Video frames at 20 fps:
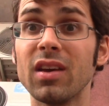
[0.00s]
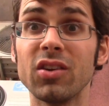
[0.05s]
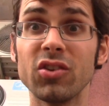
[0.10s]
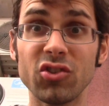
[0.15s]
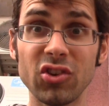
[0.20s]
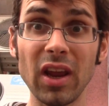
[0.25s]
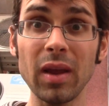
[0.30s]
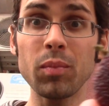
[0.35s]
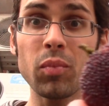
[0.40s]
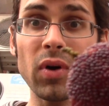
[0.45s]

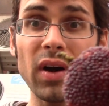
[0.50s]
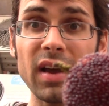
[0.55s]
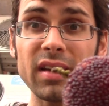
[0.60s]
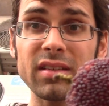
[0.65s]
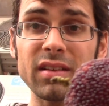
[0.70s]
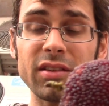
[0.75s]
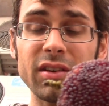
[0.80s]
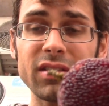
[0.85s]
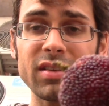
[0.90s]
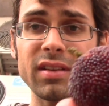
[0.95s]

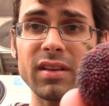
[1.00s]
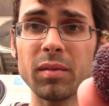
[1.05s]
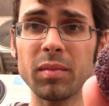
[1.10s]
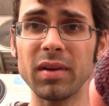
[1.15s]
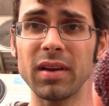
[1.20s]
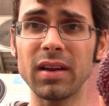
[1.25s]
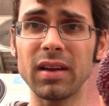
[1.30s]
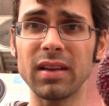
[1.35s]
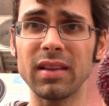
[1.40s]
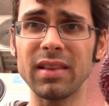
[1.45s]
Shape-wise, it looks a little
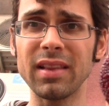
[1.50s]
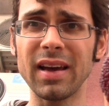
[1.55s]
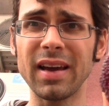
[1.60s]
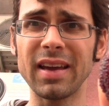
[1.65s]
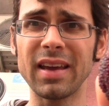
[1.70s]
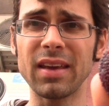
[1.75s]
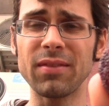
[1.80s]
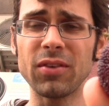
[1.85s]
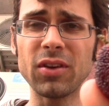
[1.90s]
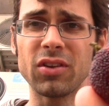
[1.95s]
bit
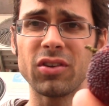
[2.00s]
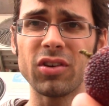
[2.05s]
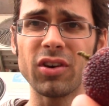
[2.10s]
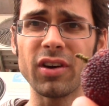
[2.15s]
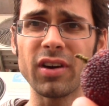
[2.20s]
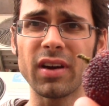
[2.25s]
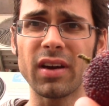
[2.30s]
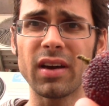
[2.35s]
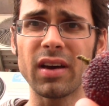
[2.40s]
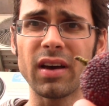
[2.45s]
like if you
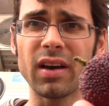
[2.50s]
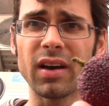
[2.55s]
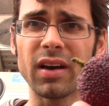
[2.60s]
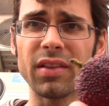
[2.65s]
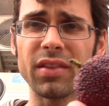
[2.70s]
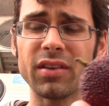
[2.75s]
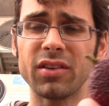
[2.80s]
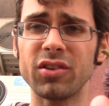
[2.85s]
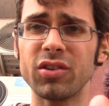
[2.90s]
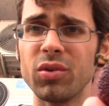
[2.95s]
took
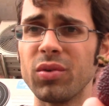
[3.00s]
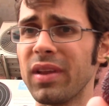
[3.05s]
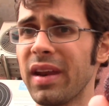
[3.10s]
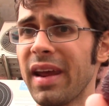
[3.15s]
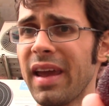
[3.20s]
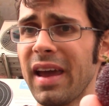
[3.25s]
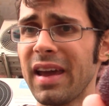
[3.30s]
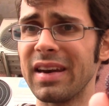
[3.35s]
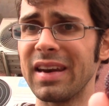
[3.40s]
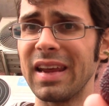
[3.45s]
the two that
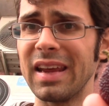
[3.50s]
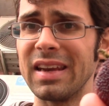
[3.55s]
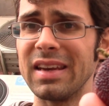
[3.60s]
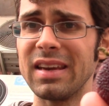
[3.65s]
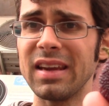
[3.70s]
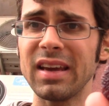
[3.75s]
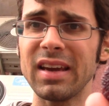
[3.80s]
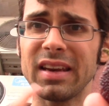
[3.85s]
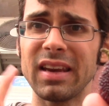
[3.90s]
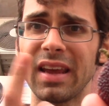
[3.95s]
I had in
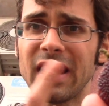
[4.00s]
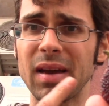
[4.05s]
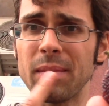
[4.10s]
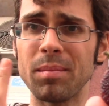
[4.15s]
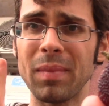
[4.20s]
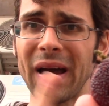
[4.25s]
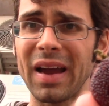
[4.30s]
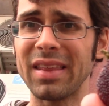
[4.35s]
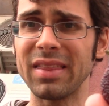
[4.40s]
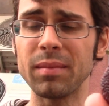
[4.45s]
India and you
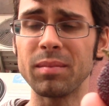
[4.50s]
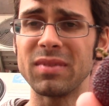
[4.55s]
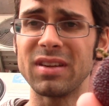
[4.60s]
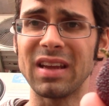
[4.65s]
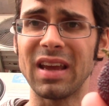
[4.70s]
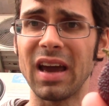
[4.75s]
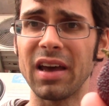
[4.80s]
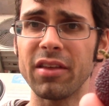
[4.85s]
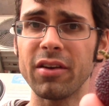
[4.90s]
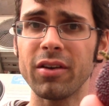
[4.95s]
combined them
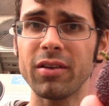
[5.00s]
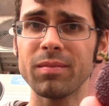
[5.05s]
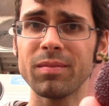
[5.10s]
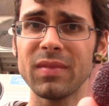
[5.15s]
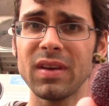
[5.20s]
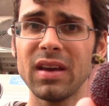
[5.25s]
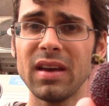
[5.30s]
together.